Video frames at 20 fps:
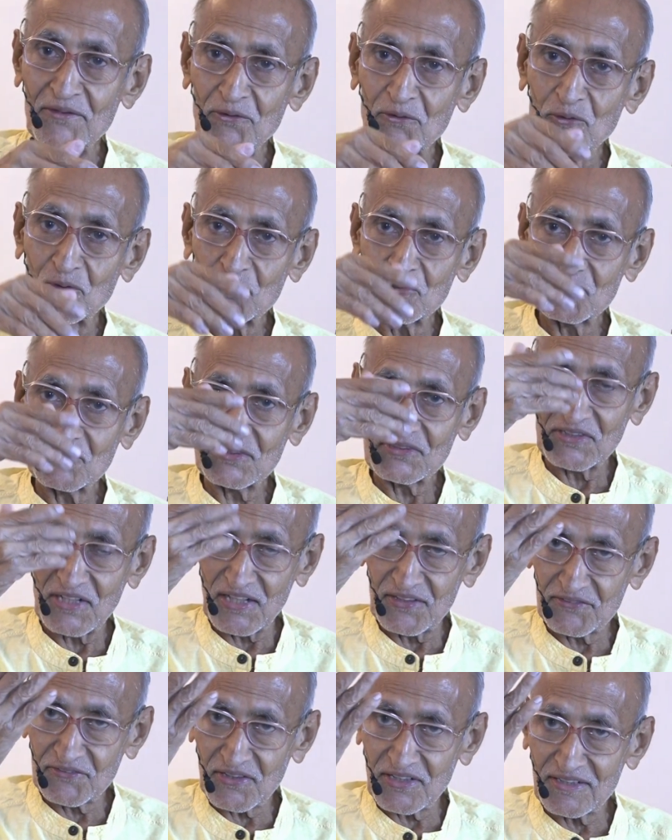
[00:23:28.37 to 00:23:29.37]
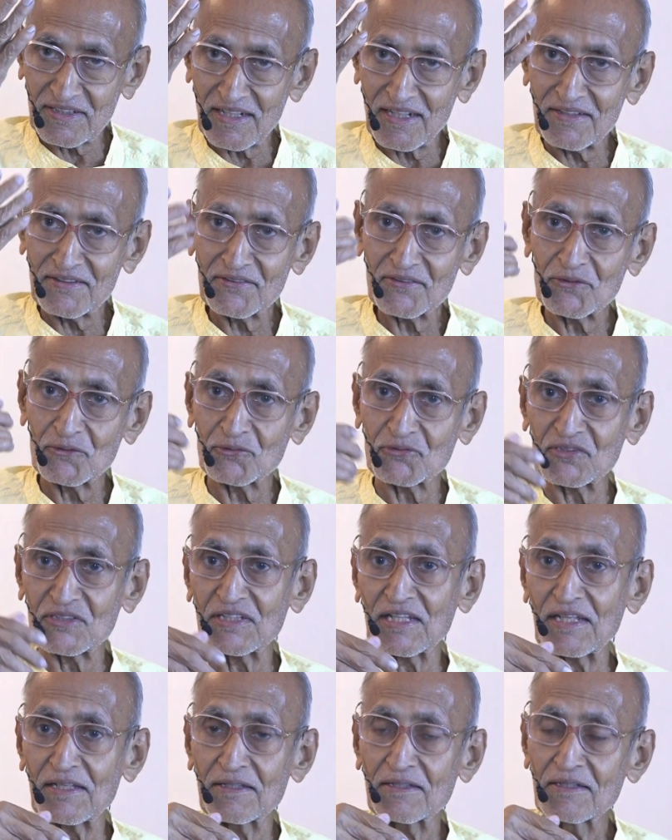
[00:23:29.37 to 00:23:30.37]
And you go to the transcendent,
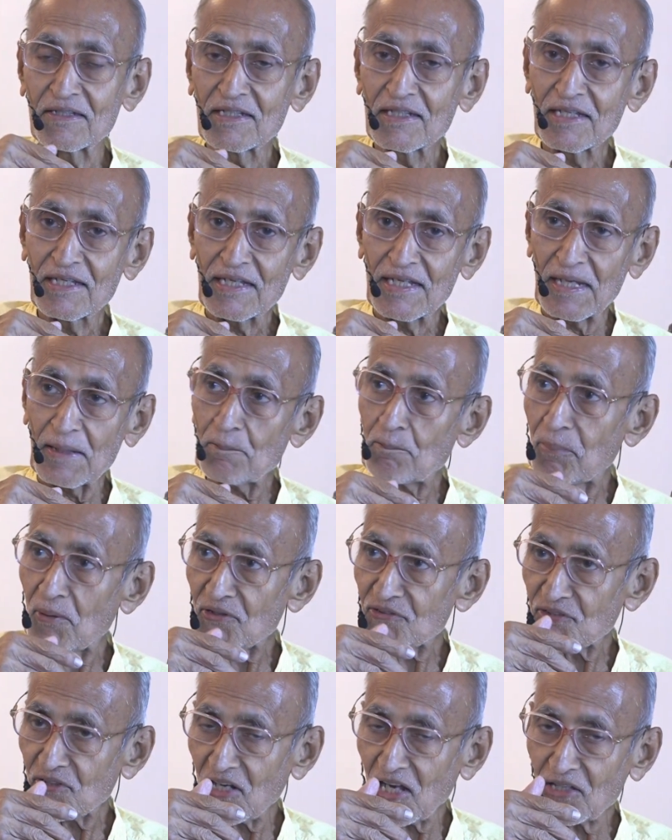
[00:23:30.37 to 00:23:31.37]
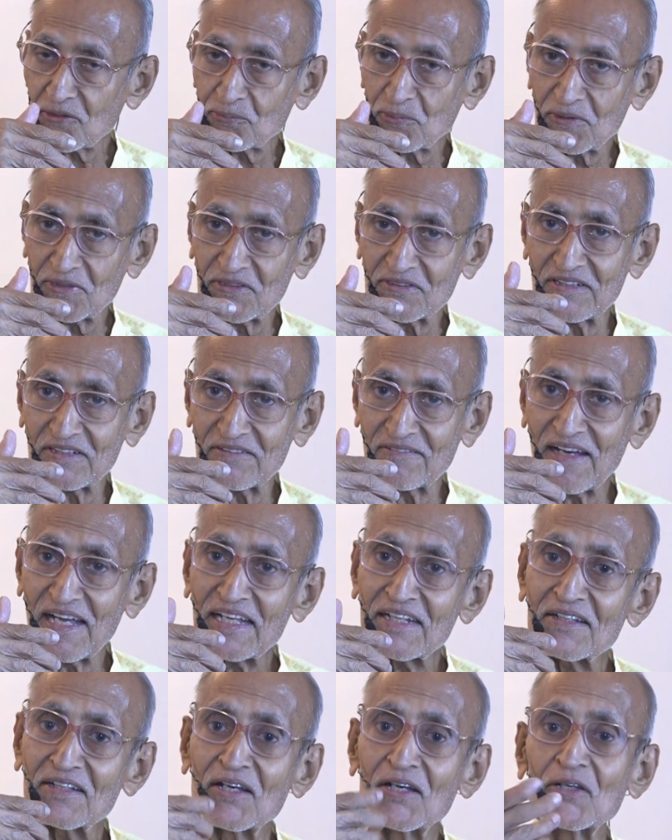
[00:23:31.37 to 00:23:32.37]
you see the impersonal aspect of the
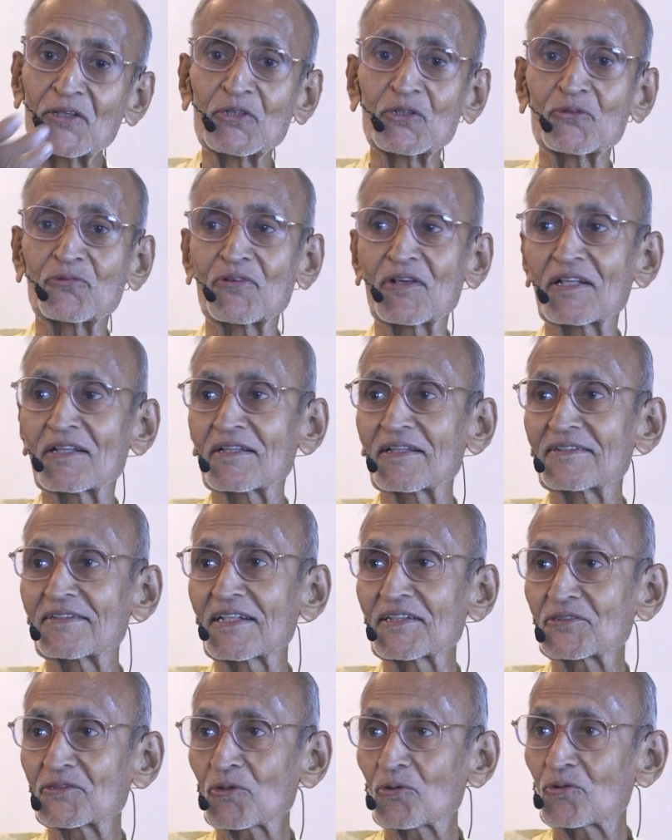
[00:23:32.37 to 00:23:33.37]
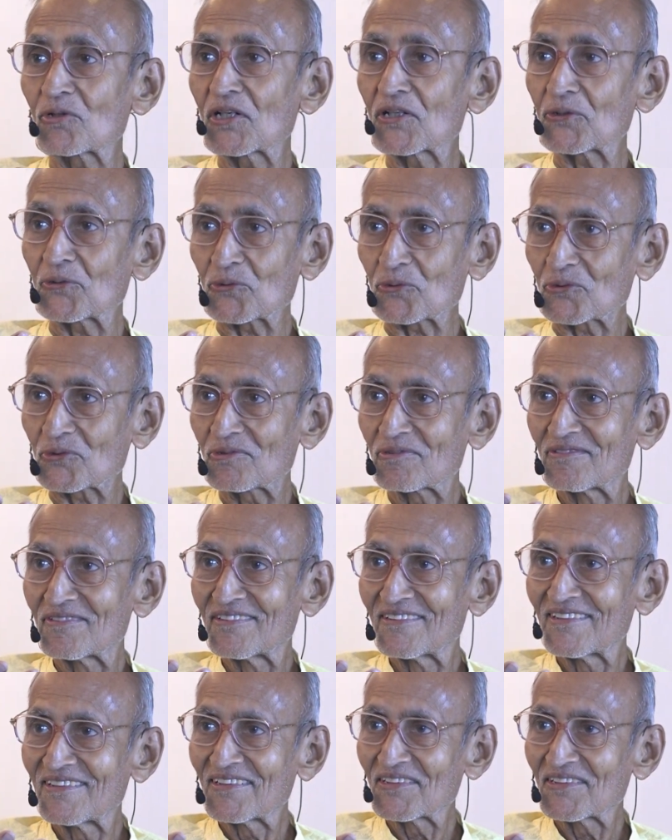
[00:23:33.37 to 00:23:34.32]
divine, you feel that that's the only truth.